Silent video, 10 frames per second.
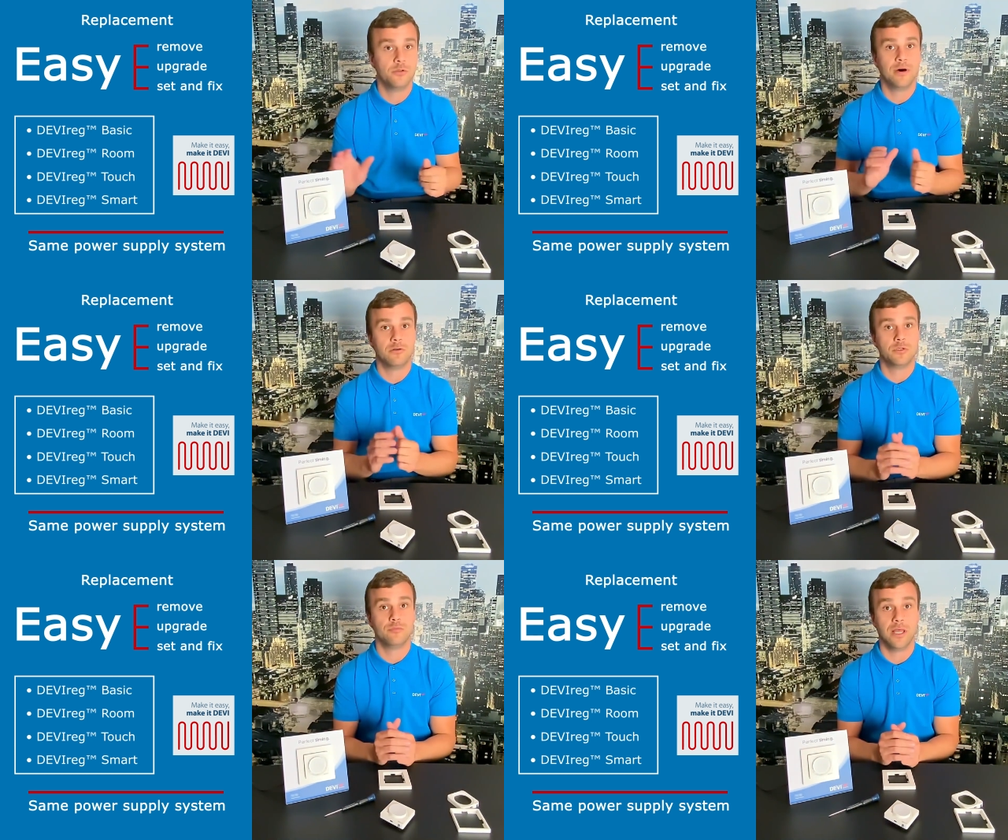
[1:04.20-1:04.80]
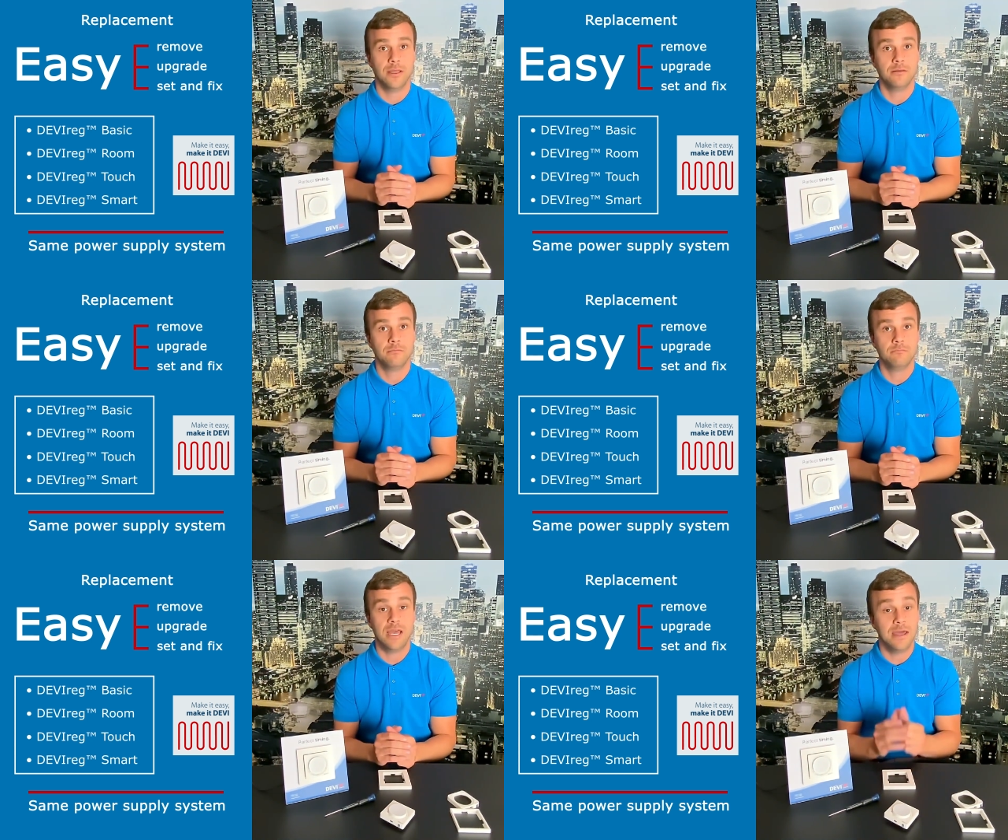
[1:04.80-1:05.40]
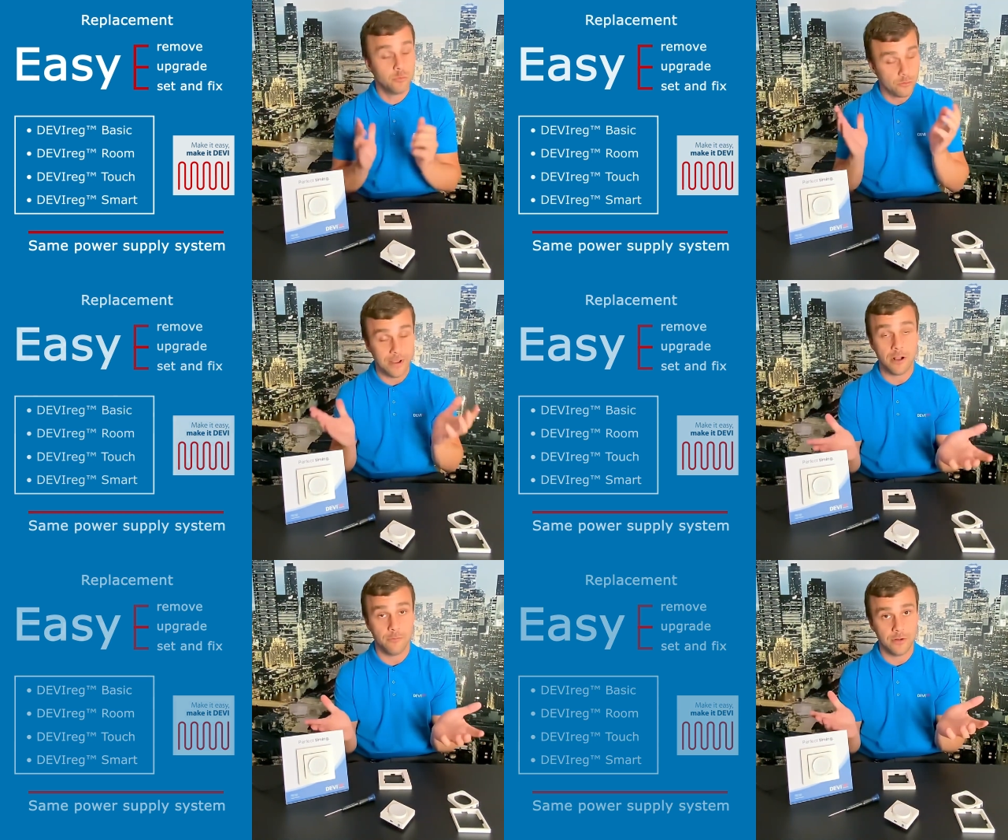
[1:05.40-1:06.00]
the power supply. And we're
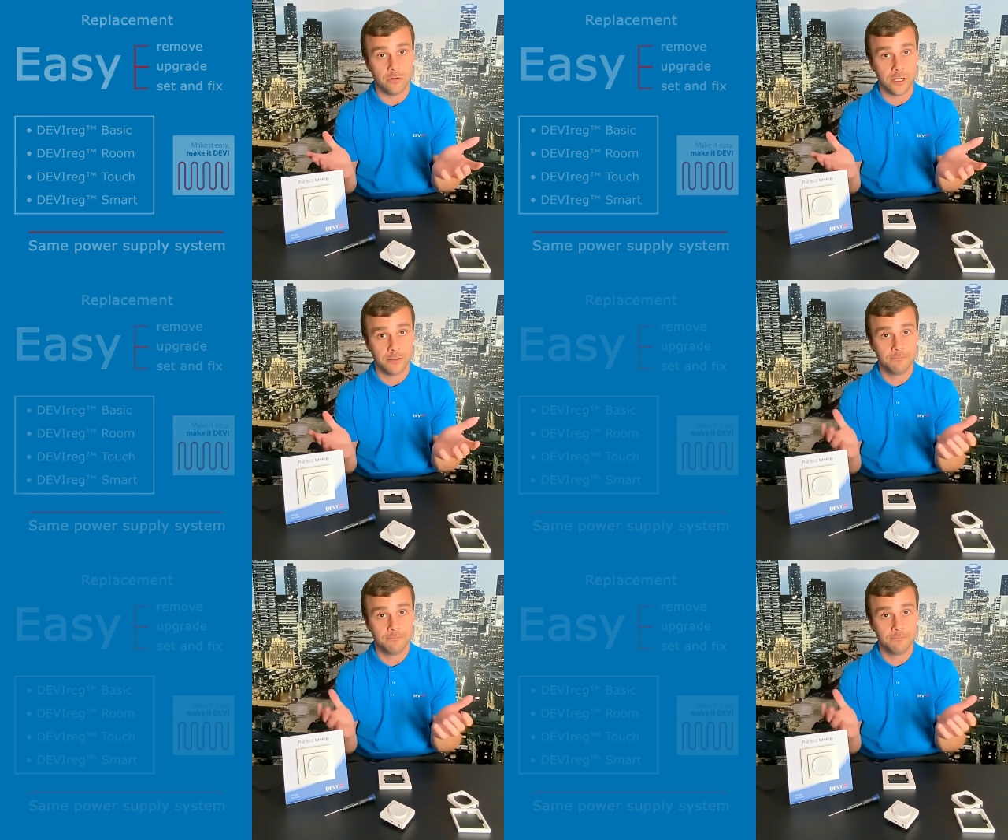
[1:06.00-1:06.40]
back up and running.